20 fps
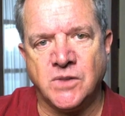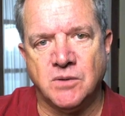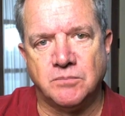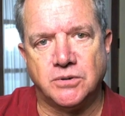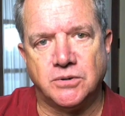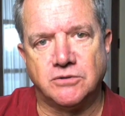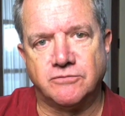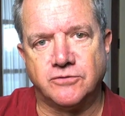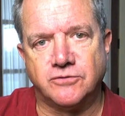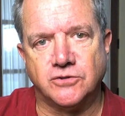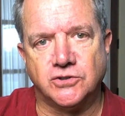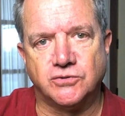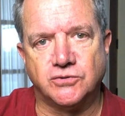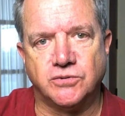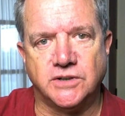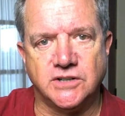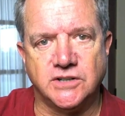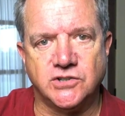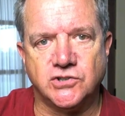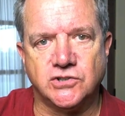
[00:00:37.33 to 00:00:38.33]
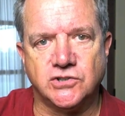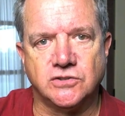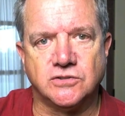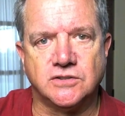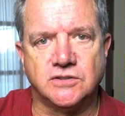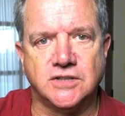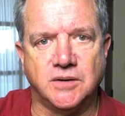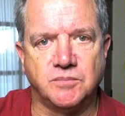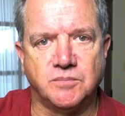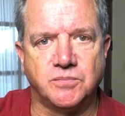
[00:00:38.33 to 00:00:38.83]
But for traditional
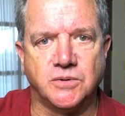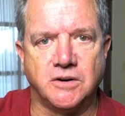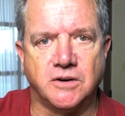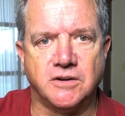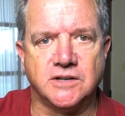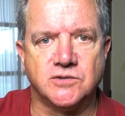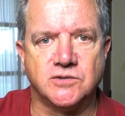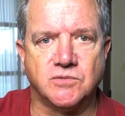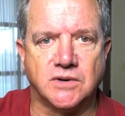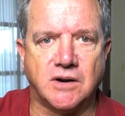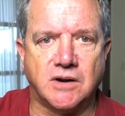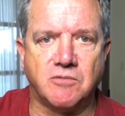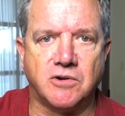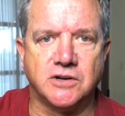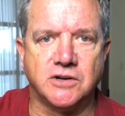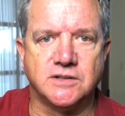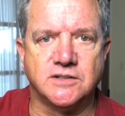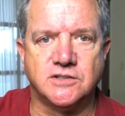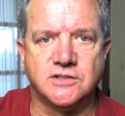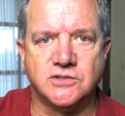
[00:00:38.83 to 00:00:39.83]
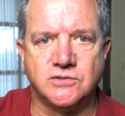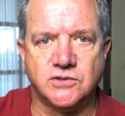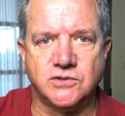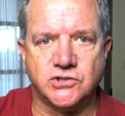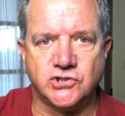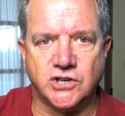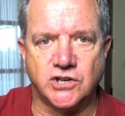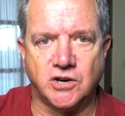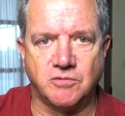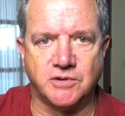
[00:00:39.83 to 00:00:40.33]
temporaries, what I wanted to do is
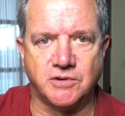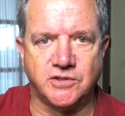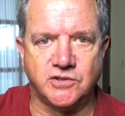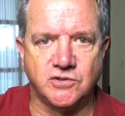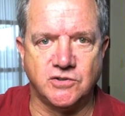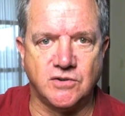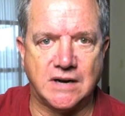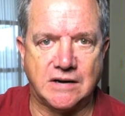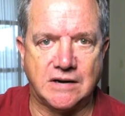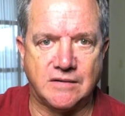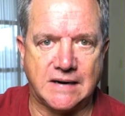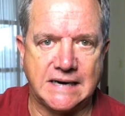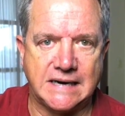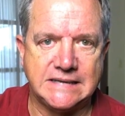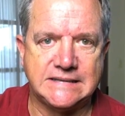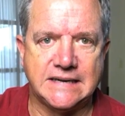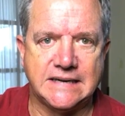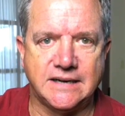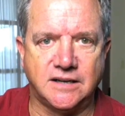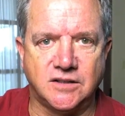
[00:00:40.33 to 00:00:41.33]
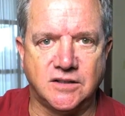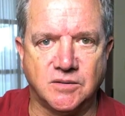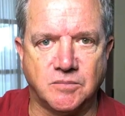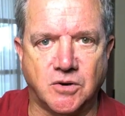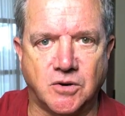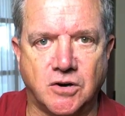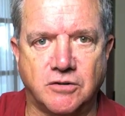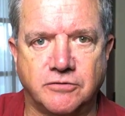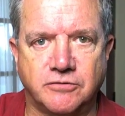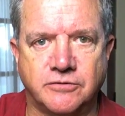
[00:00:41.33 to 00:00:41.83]
share with you how I take them
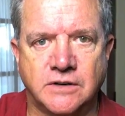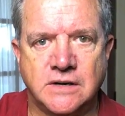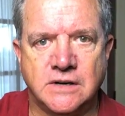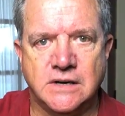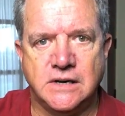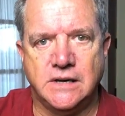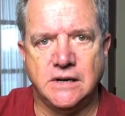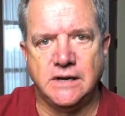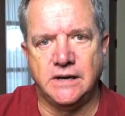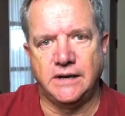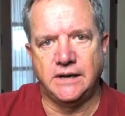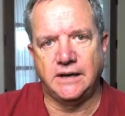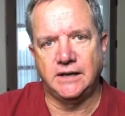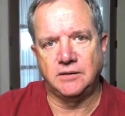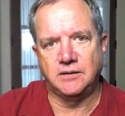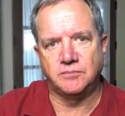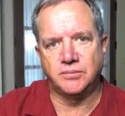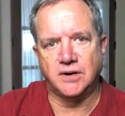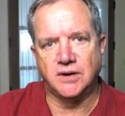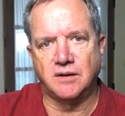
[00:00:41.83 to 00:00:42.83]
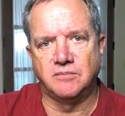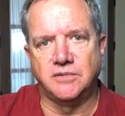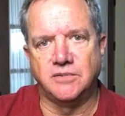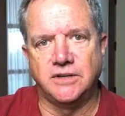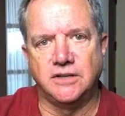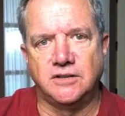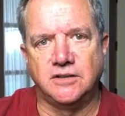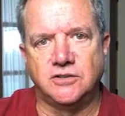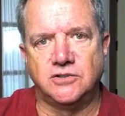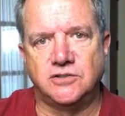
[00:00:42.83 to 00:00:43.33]
off. And
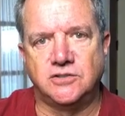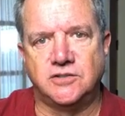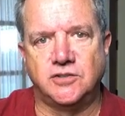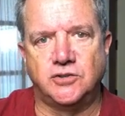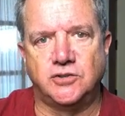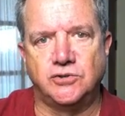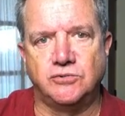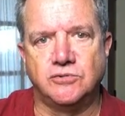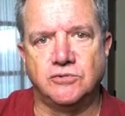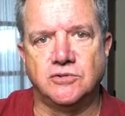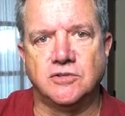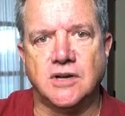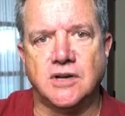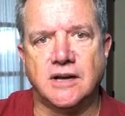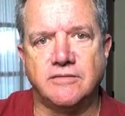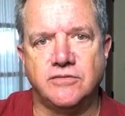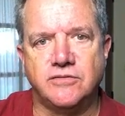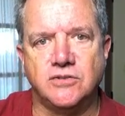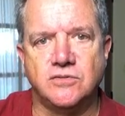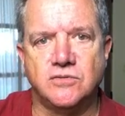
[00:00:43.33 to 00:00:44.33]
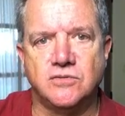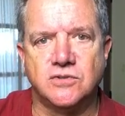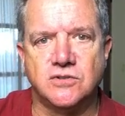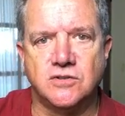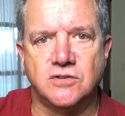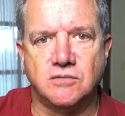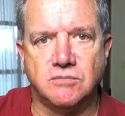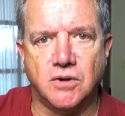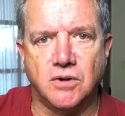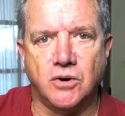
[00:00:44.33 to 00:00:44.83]
probably the tool I've used
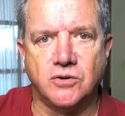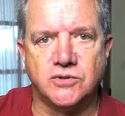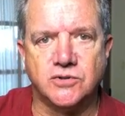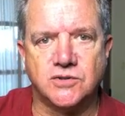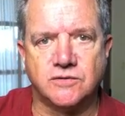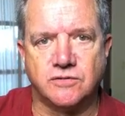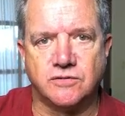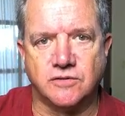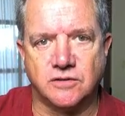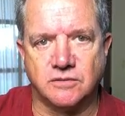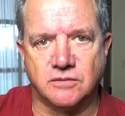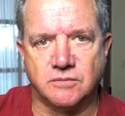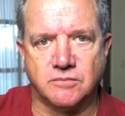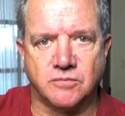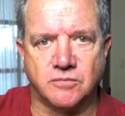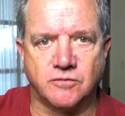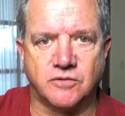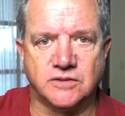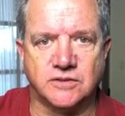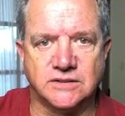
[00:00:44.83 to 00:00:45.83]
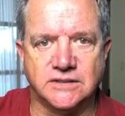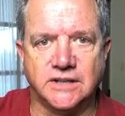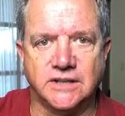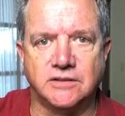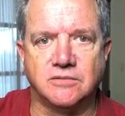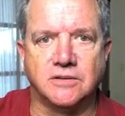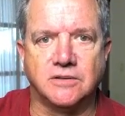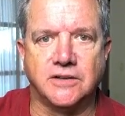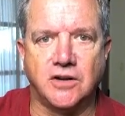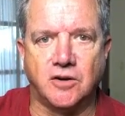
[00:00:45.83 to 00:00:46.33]
the most for
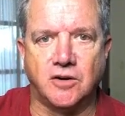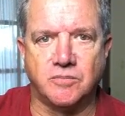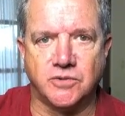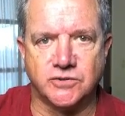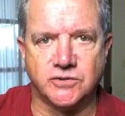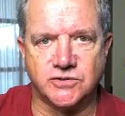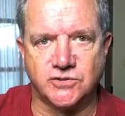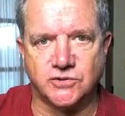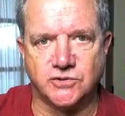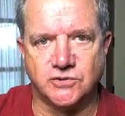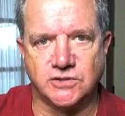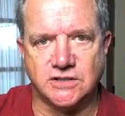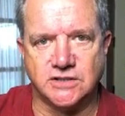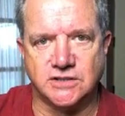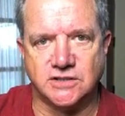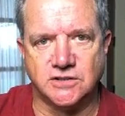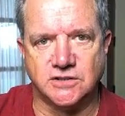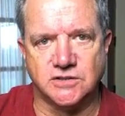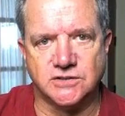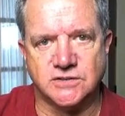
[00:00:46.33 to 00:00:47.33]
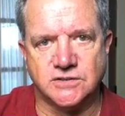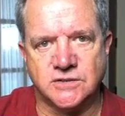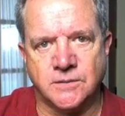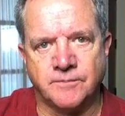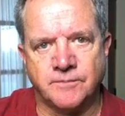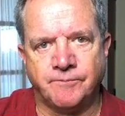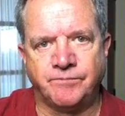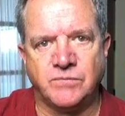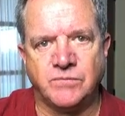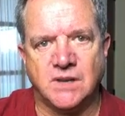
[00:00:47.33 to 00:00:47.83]
literally almost 30 years
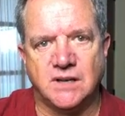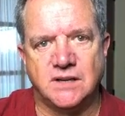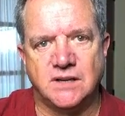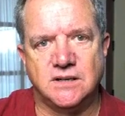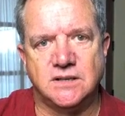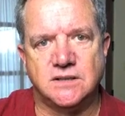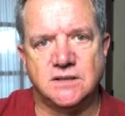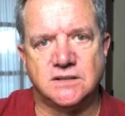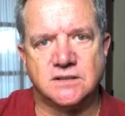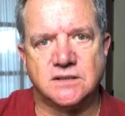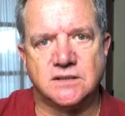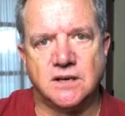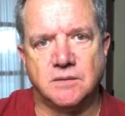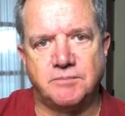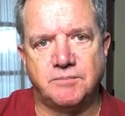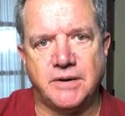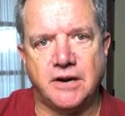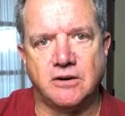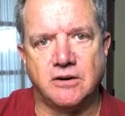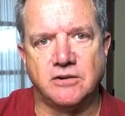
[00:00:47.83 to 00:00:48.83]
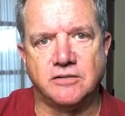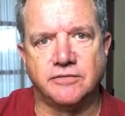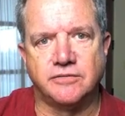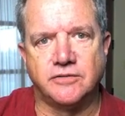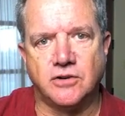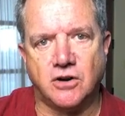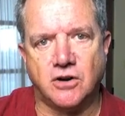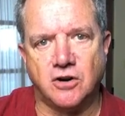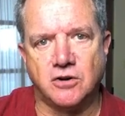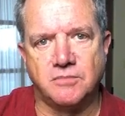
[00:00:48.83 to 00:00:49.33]
is a pair of
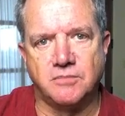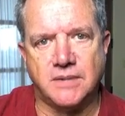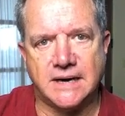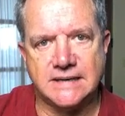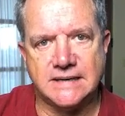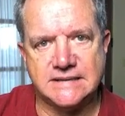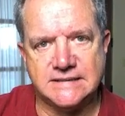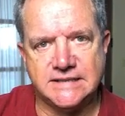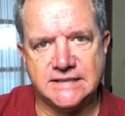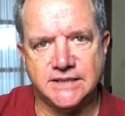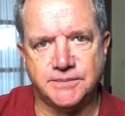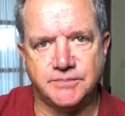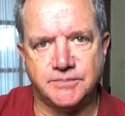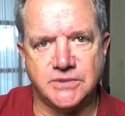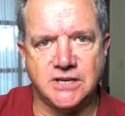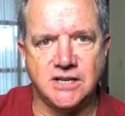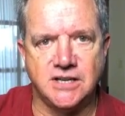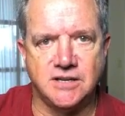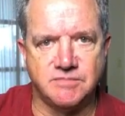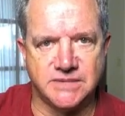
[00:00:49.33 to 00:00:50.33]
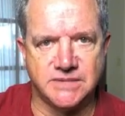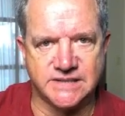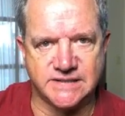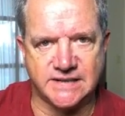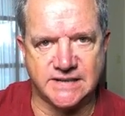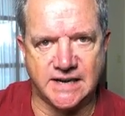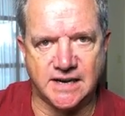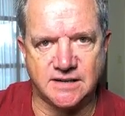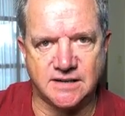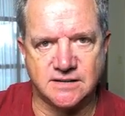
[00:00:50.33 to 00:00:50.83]
carbide tipped
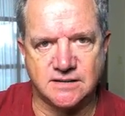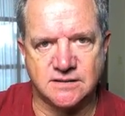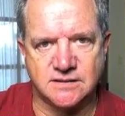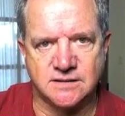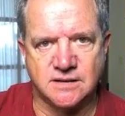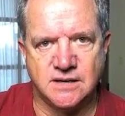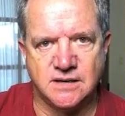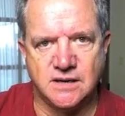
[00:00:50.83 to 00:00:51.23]
hemostats.